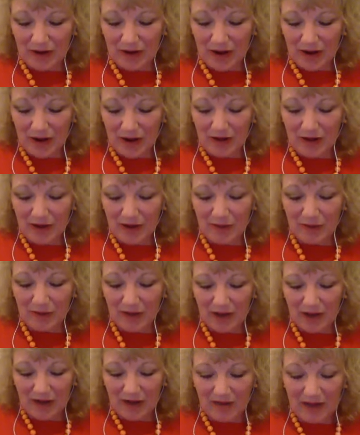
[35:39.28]
a number
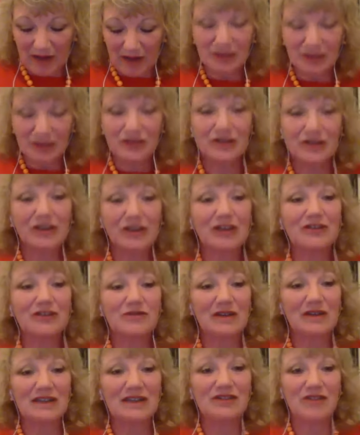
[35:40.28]
of, I'm just going to use
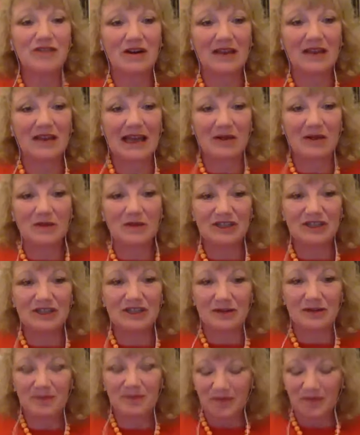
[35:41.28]
really strong language
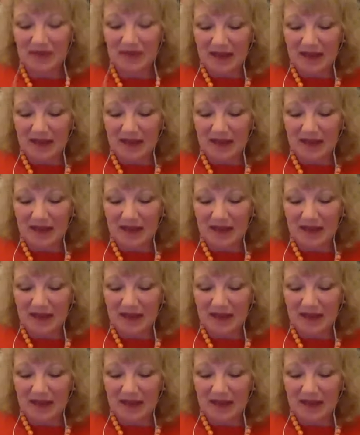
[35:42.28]
here,